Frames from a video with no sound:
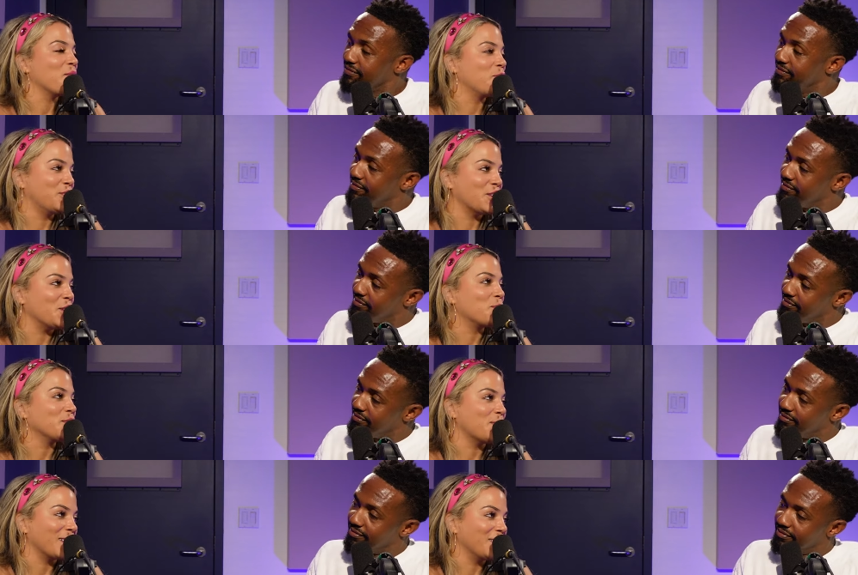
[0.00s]
Speaker 1: appreciate your
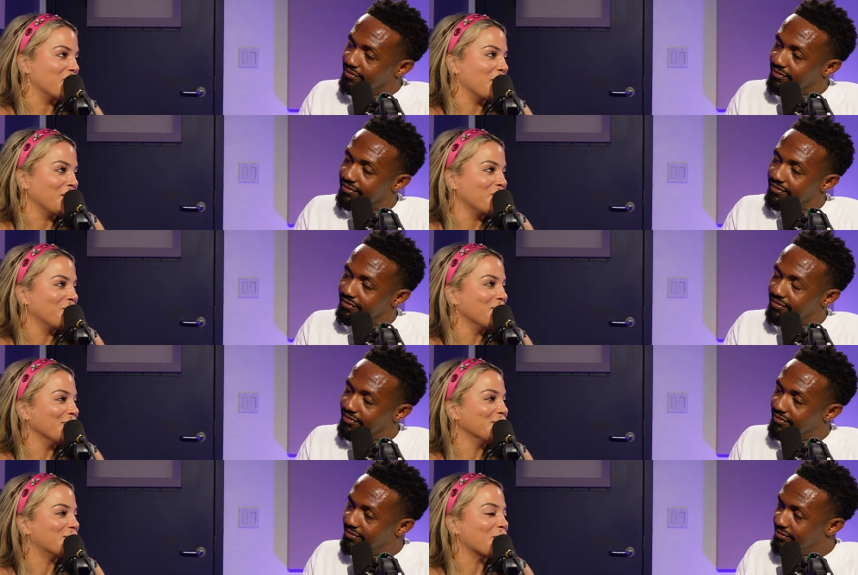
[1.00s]
perspective, babe.
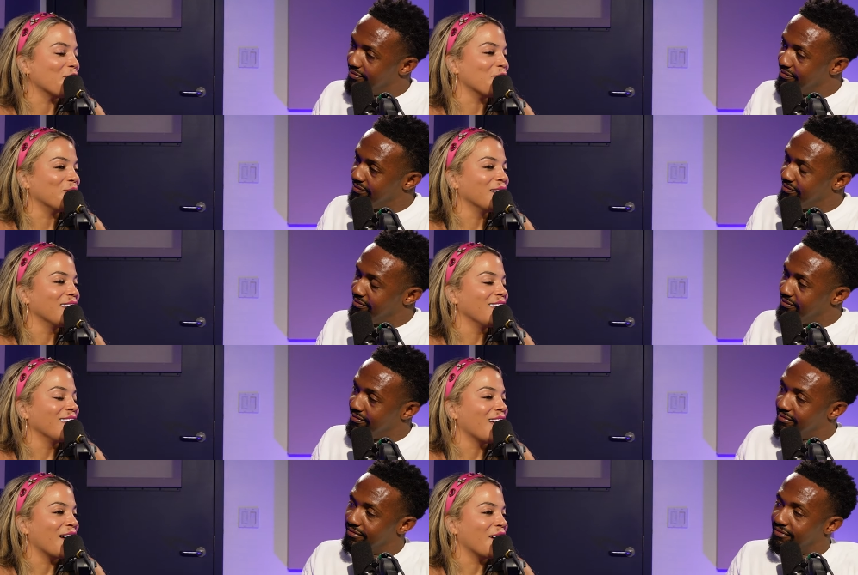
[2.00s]
So,
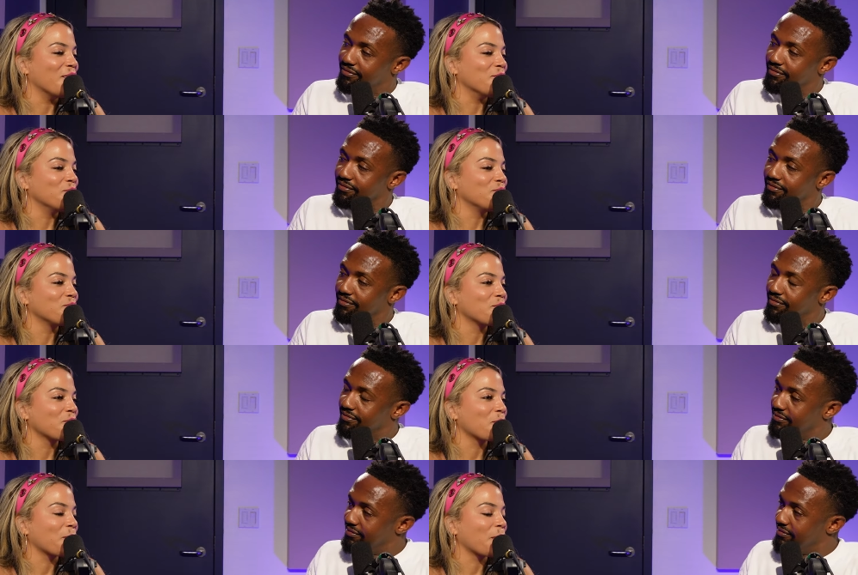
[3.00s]
um,
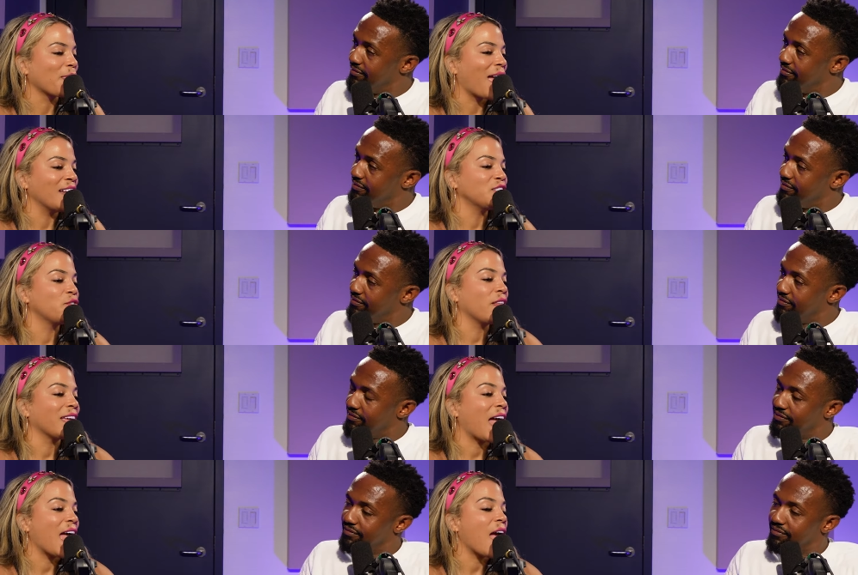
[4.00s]
I just feel
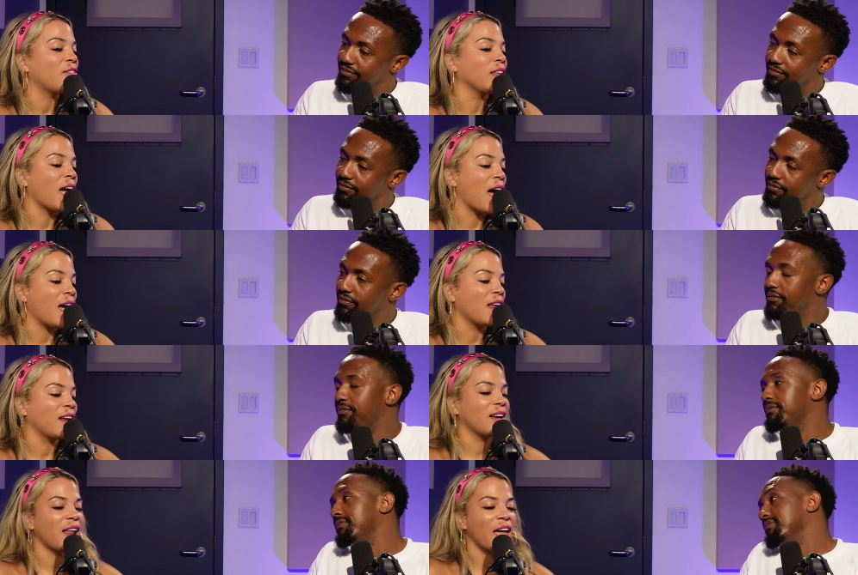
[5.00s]
like I have a lot.
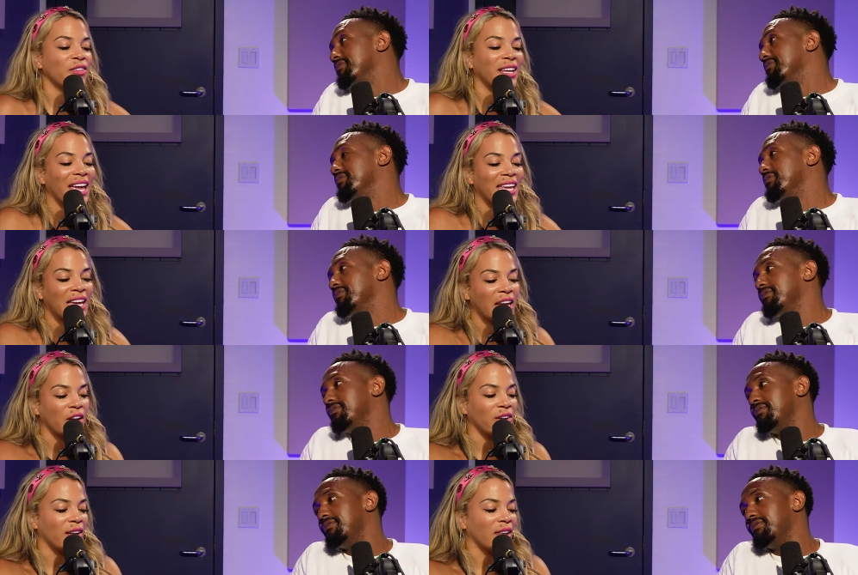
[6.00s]
I feel like I
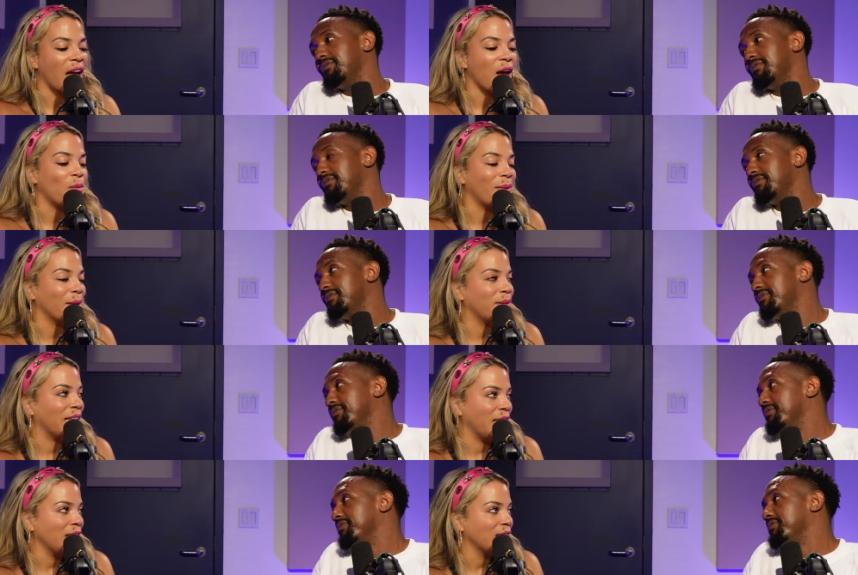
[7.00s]
carry a lot on my
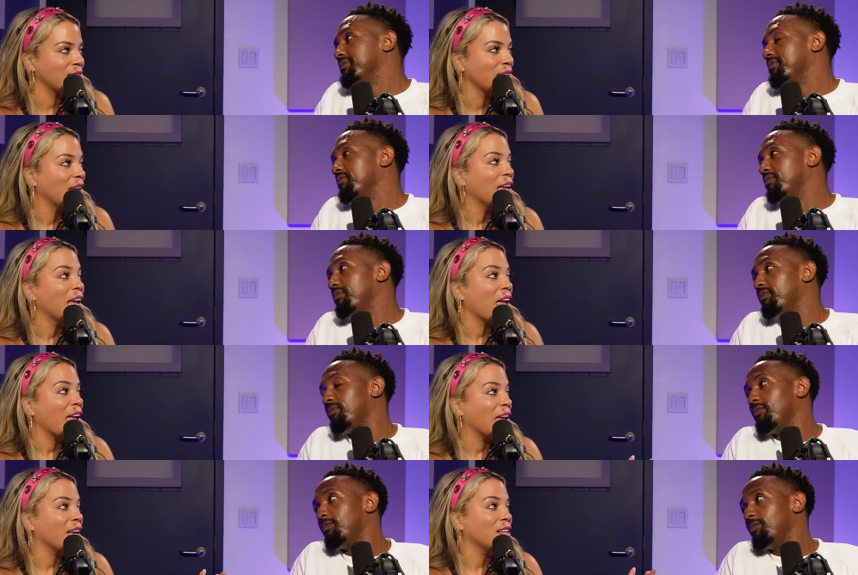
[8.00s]
plate,
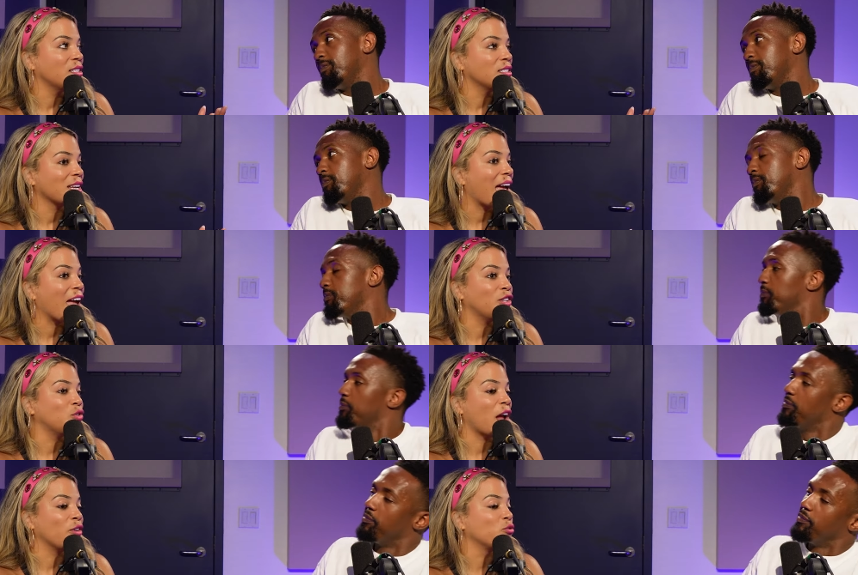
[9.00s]
and I
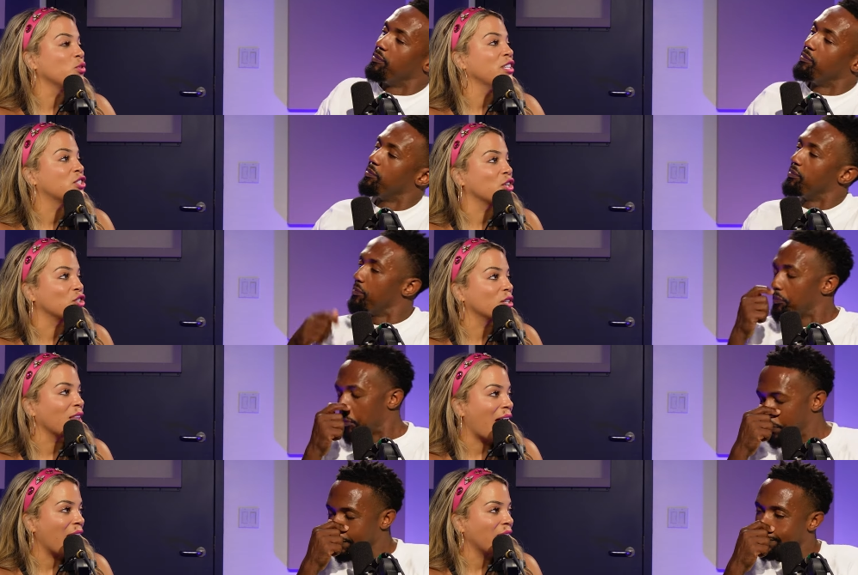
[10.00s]
I research a
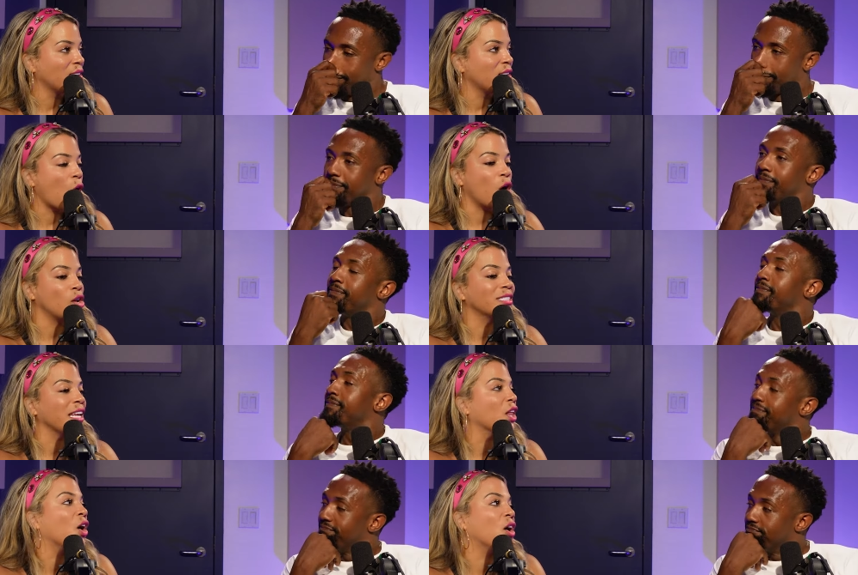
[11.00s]
lot all
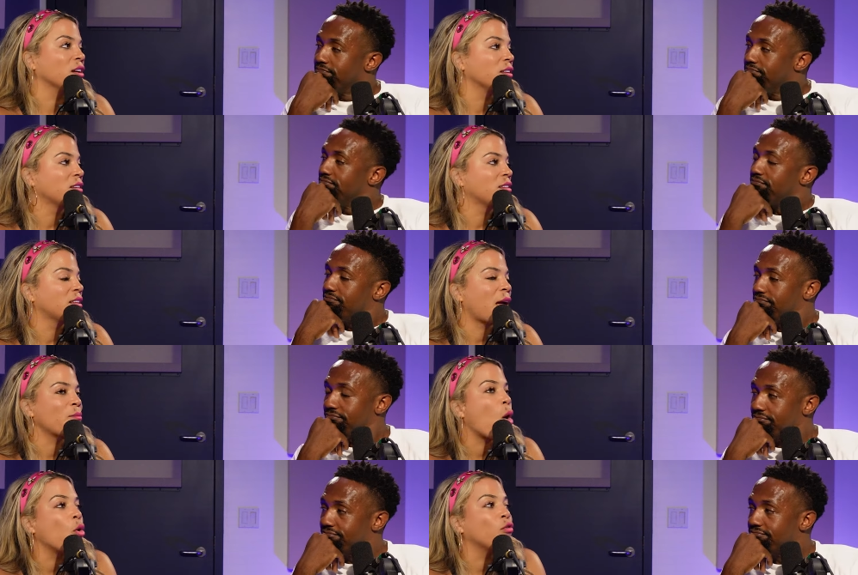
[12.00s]
day long
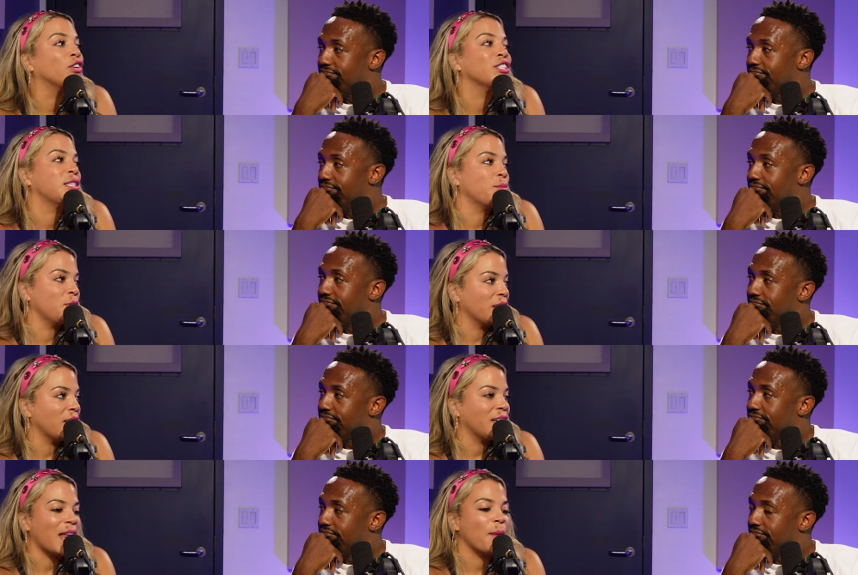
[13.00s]
I'm
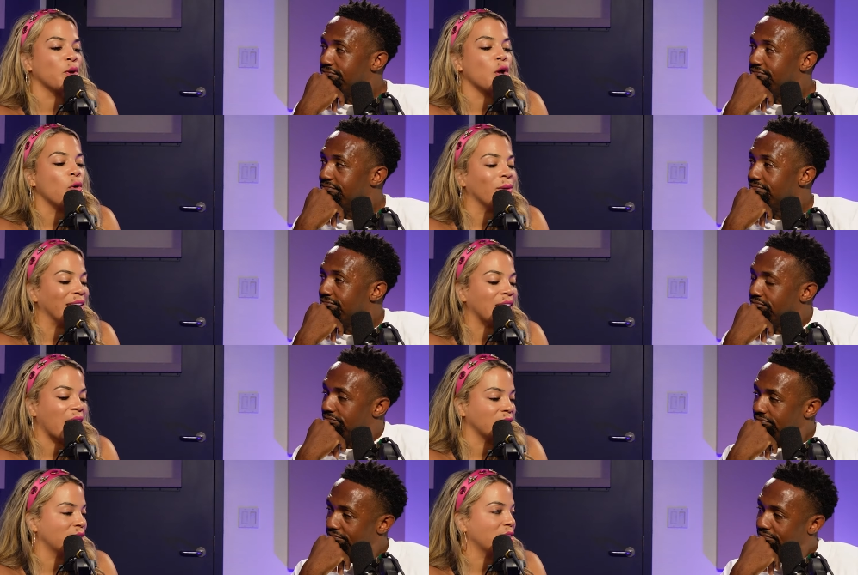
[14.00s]
overstimulated. I'm going
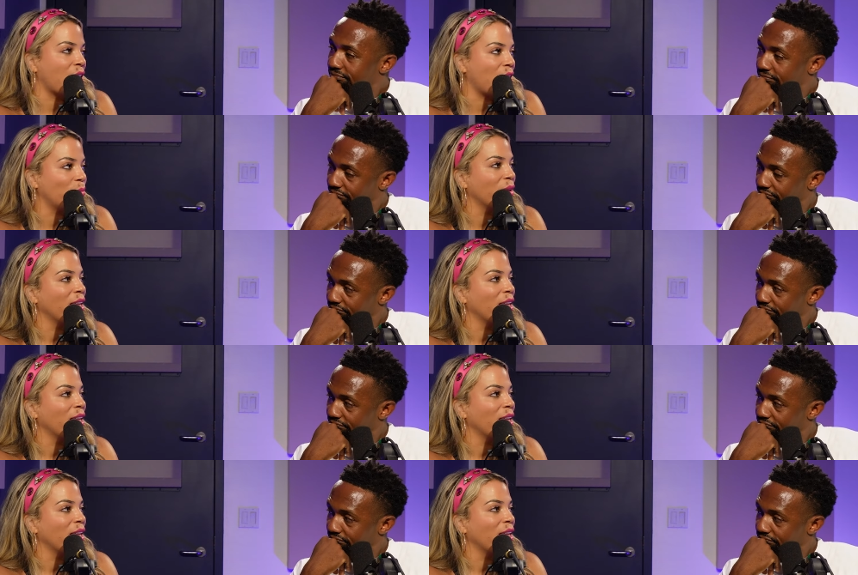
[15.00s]
nonstop.